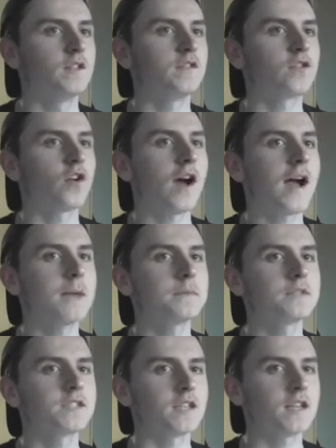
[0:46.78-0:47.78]
You've got
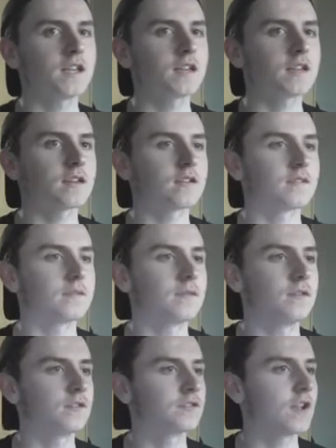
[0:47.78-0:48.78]
Hamsik.
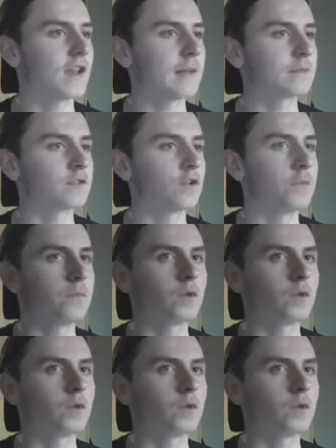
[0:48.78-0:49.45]
Looks like an absolute